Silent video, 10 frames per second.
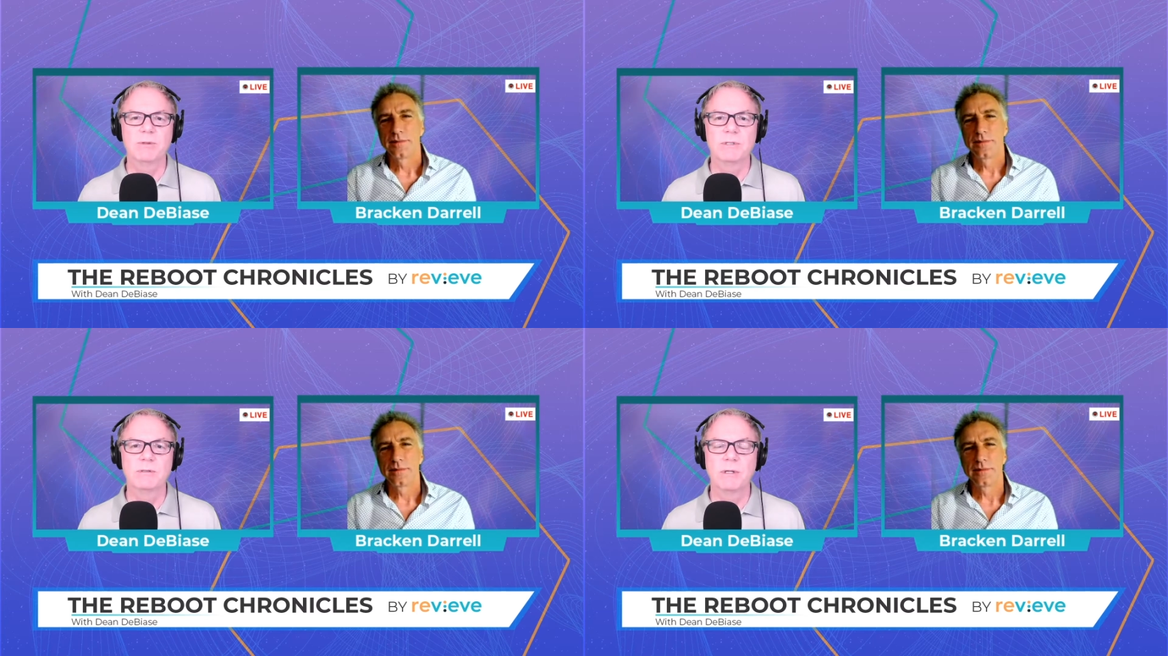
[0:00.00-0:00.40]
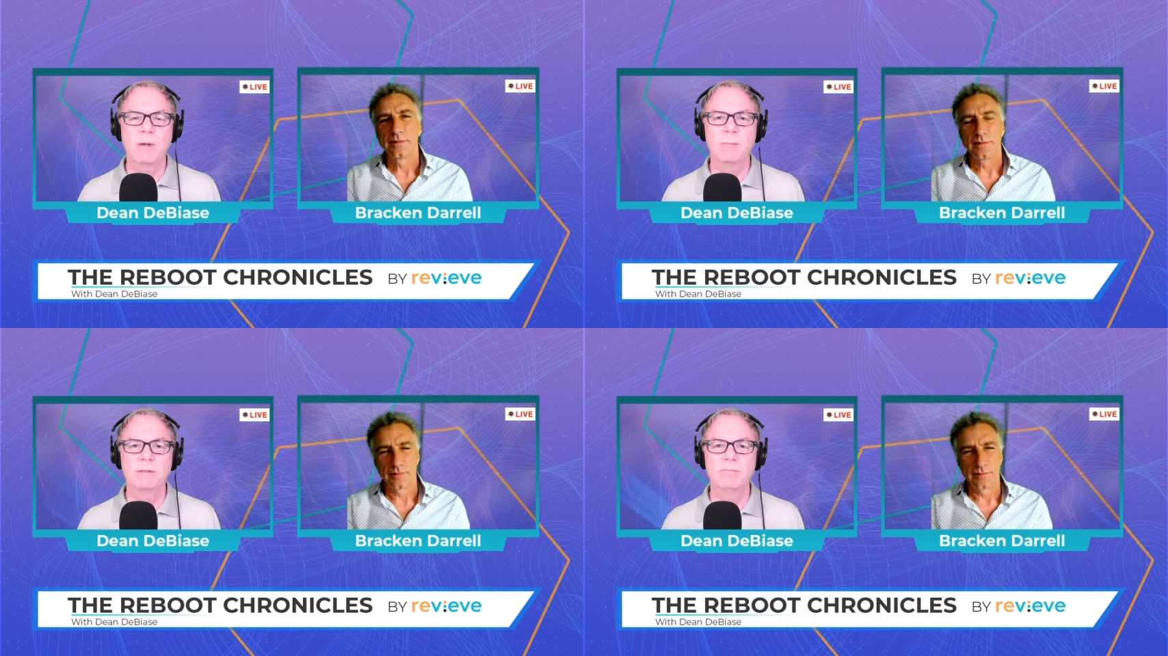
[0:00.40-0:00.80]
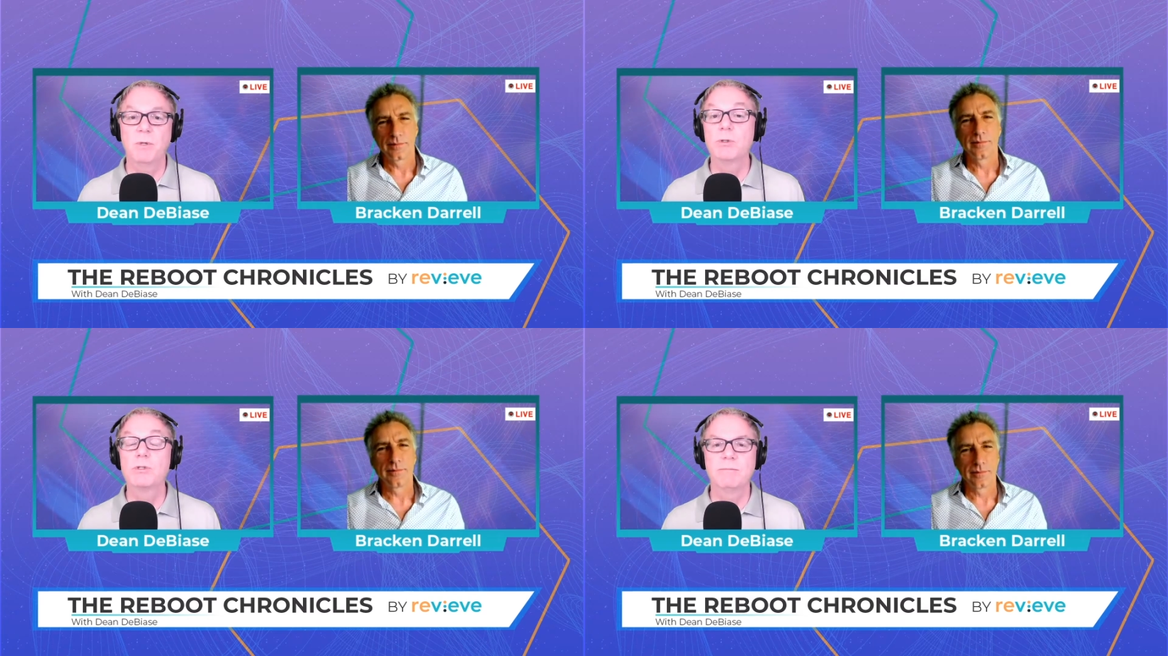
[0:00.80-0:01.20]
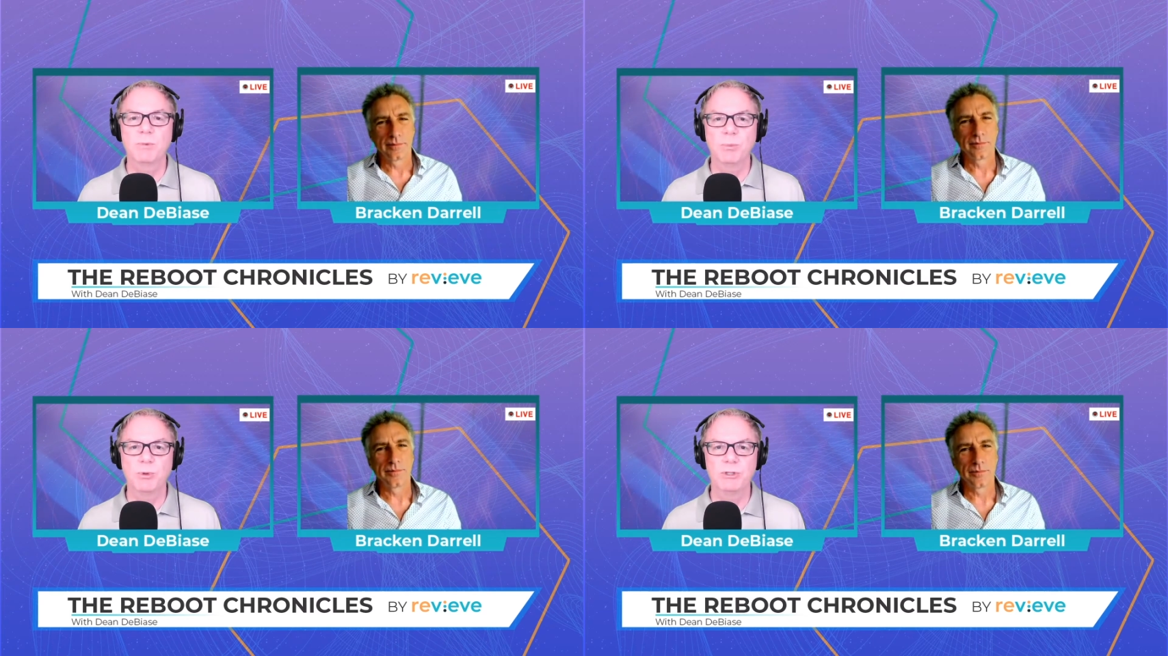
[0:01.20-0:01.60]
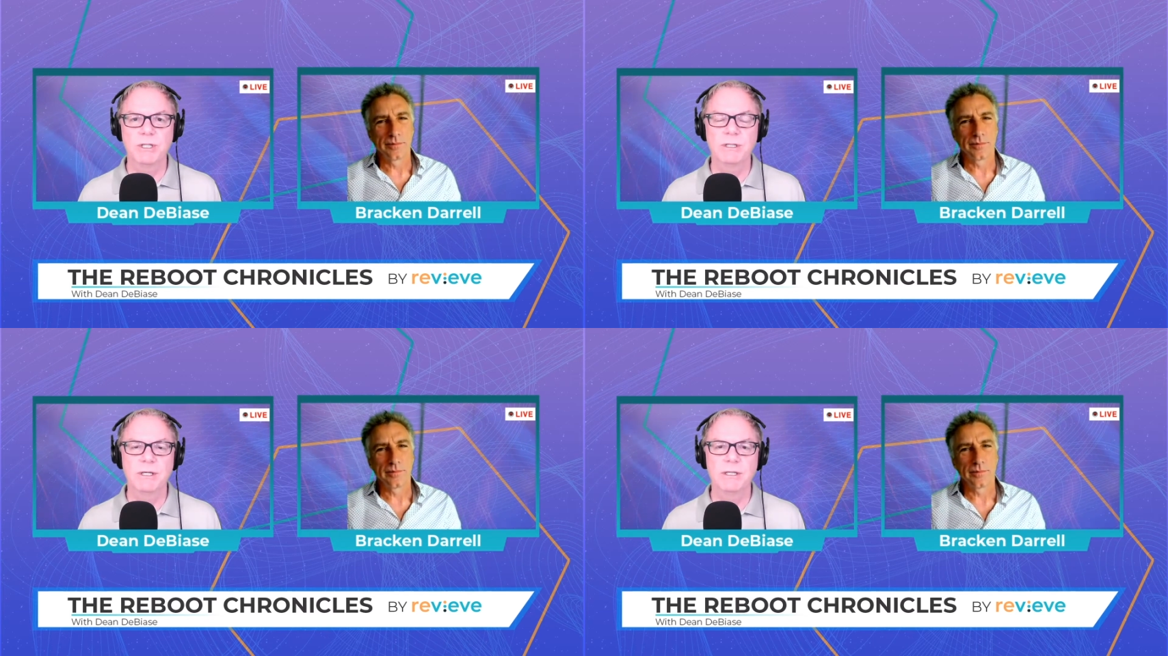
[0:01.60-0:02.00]
Speaker 1: So they, I bet most of them appreciate
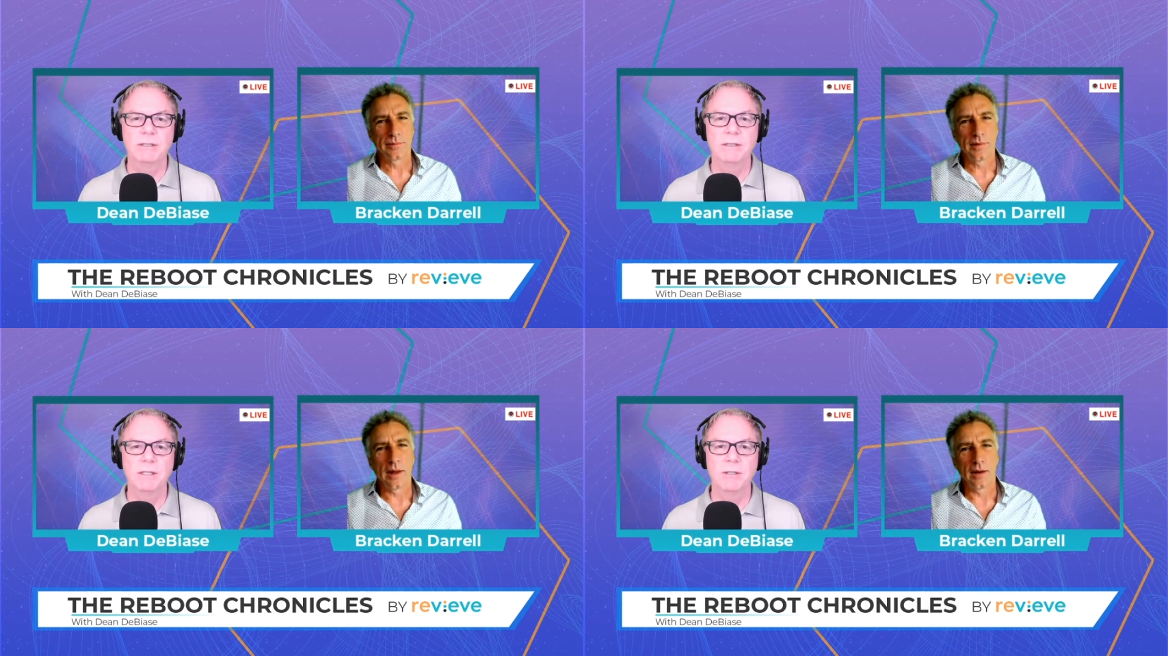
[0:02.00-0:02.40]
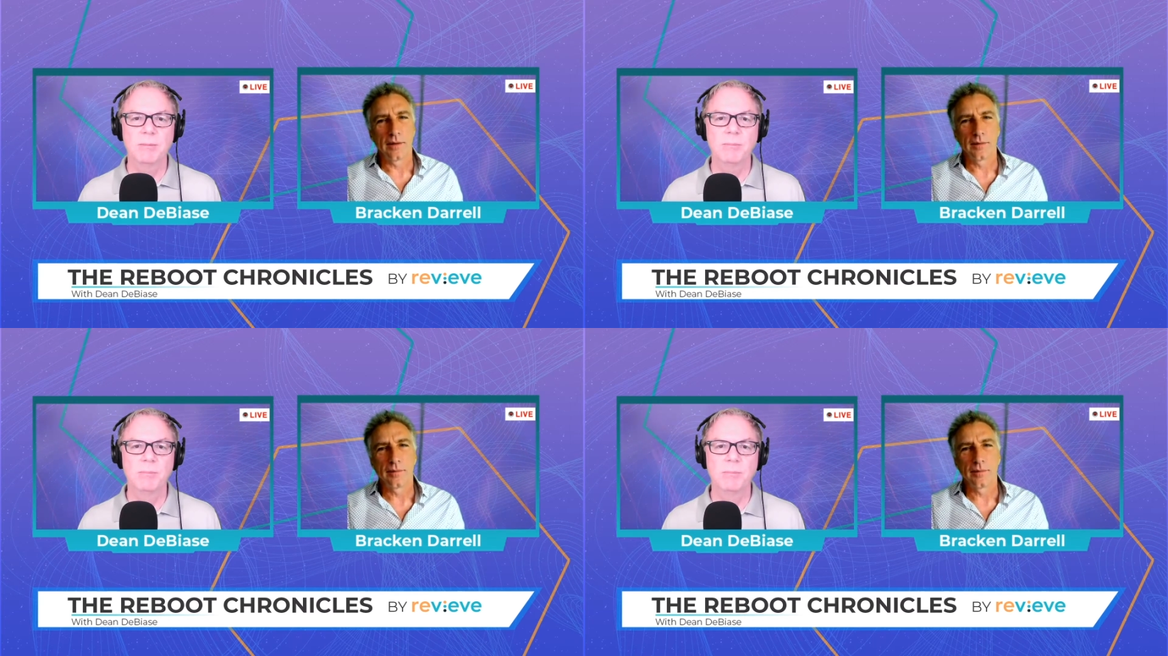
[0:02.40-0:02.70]
that. Um, yeah.